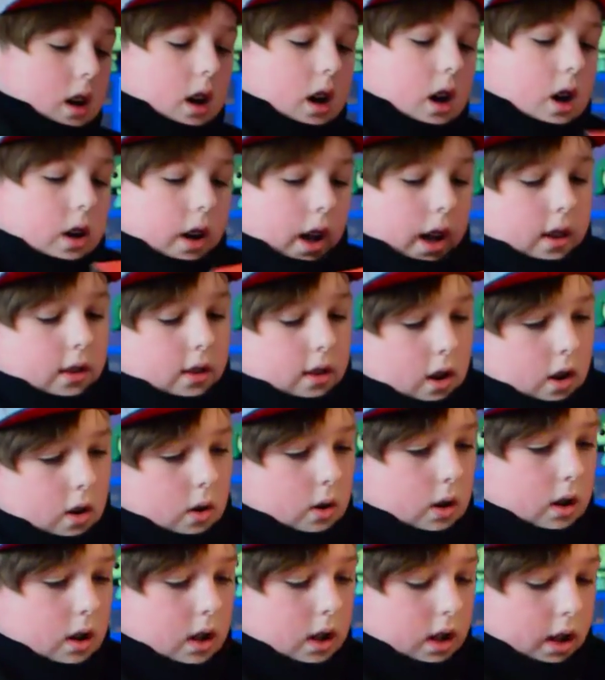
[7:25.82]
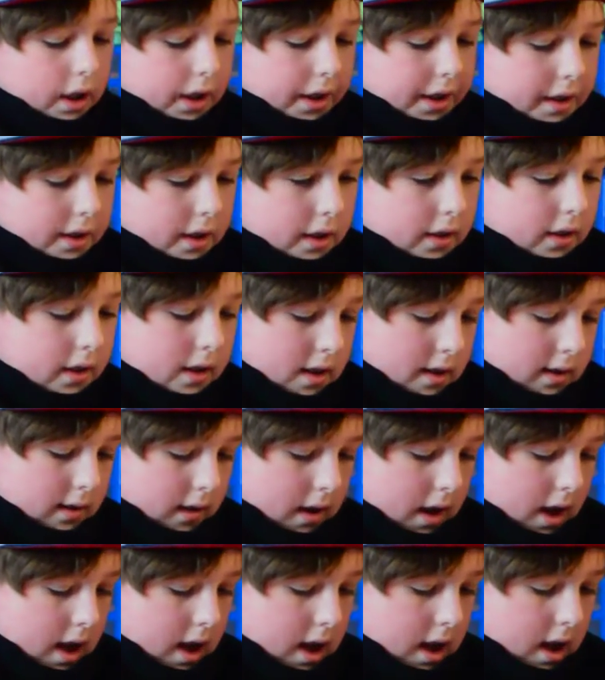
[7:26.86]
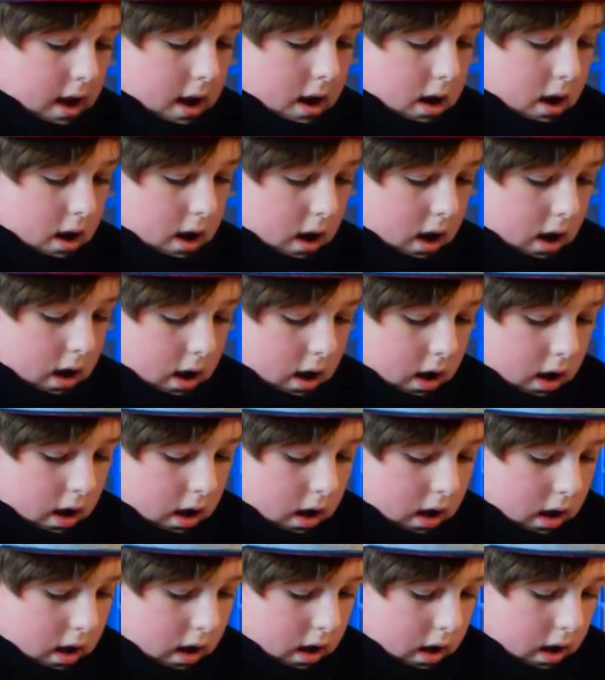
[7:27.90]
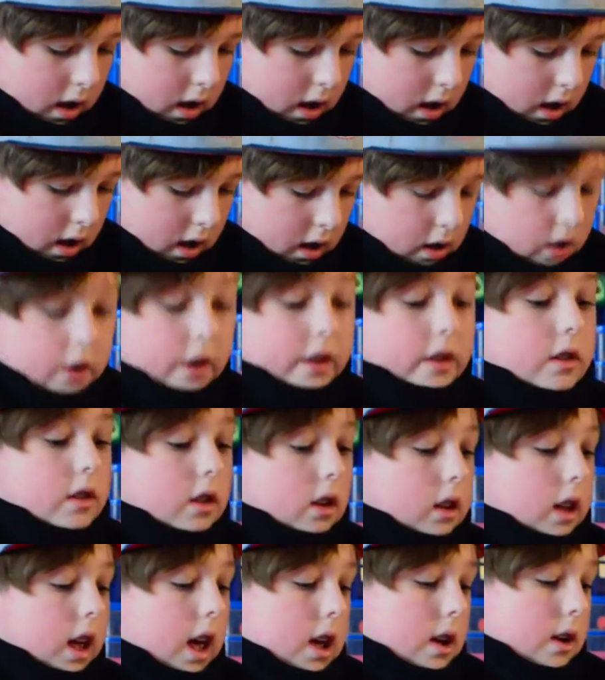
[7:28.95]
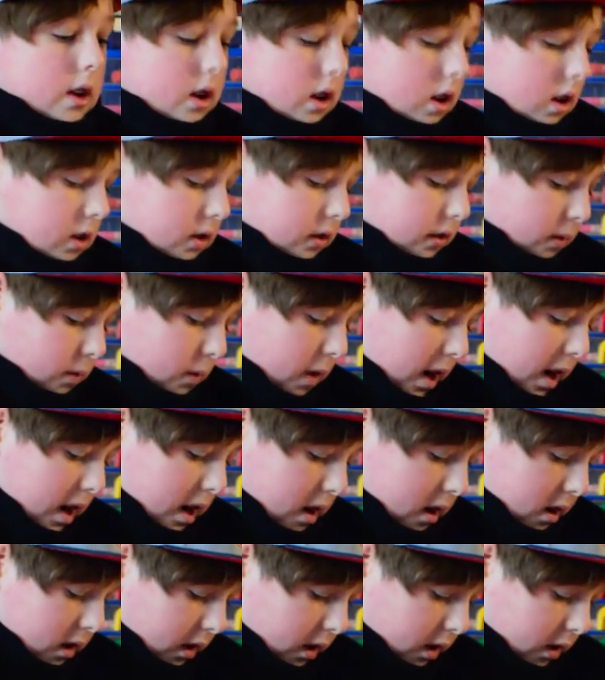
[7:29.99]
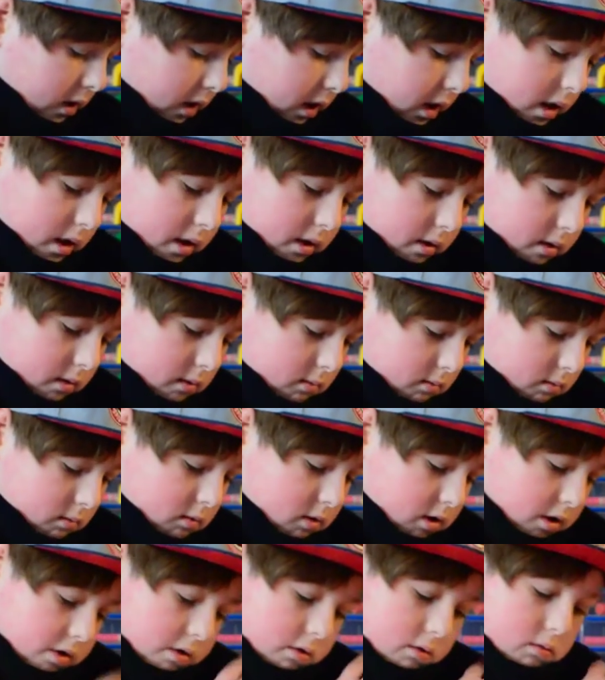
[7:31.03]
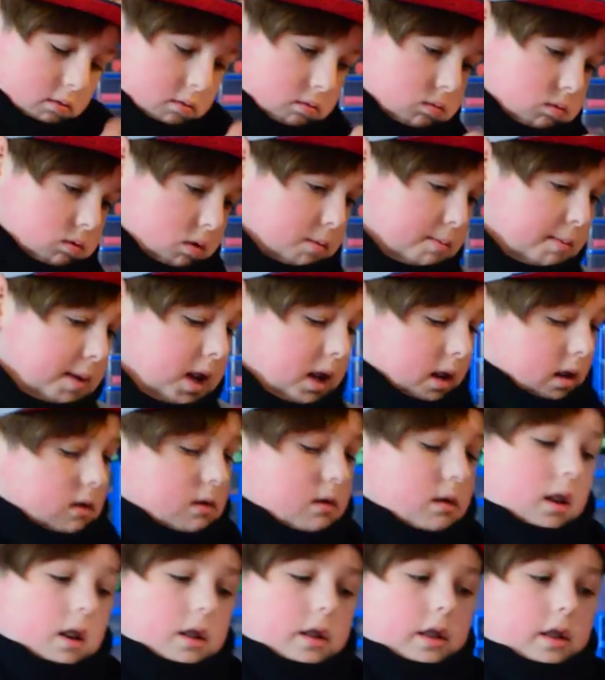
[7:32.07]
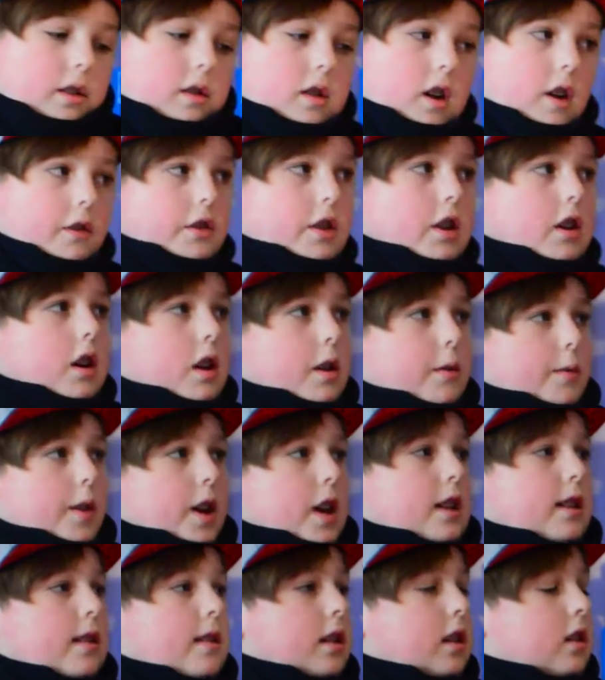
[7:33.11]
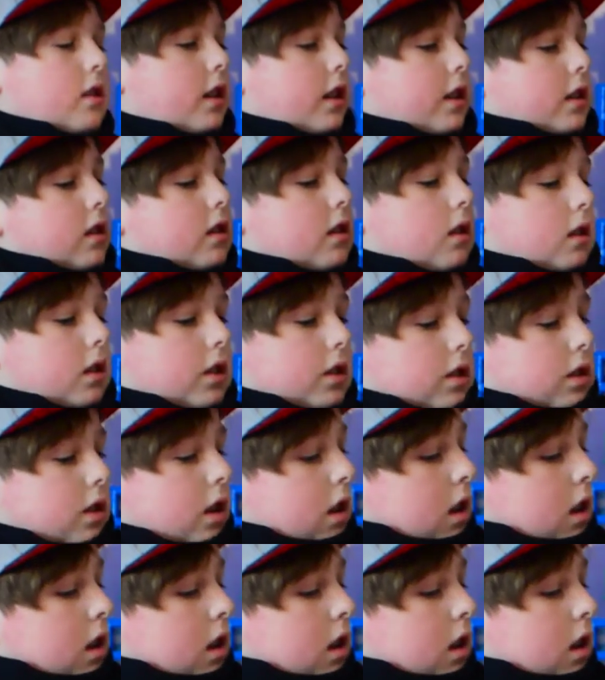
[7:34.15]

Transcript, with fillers: Okay, so this is a, uh, a crystal kit it's where you can do ama discover amazing crystals.